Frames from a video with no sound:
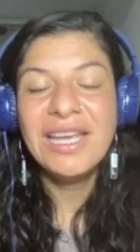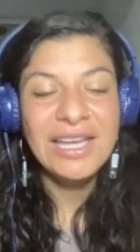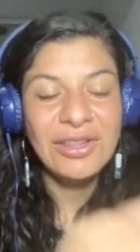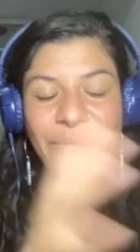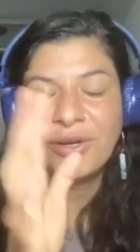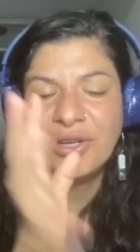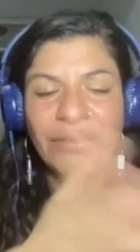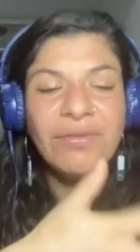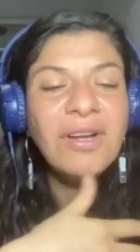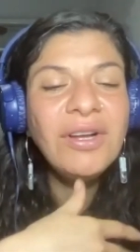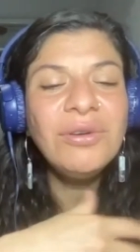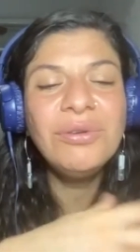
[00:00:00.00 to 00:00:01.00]
either on your
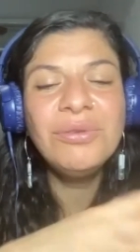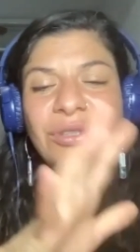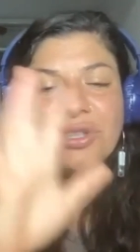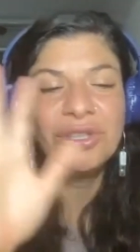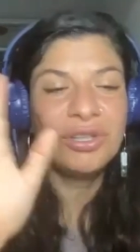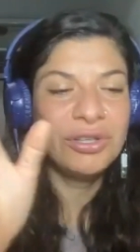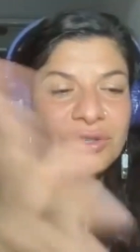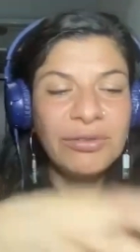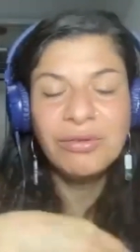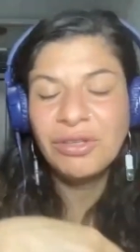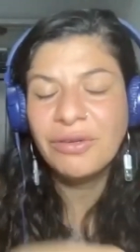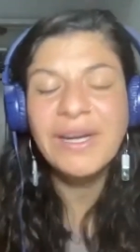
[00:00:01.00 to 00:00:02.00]
phone or your
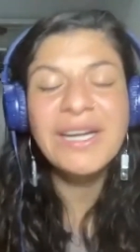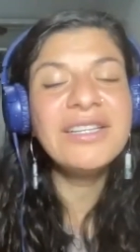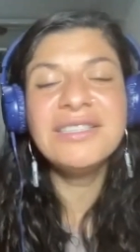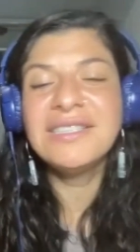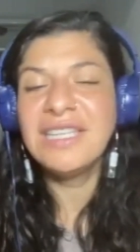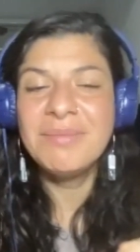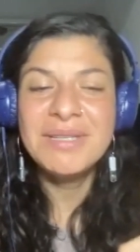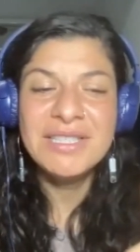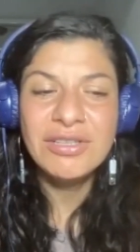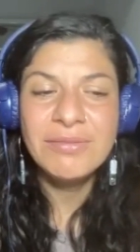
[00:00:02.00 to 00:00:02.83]
credit card statements,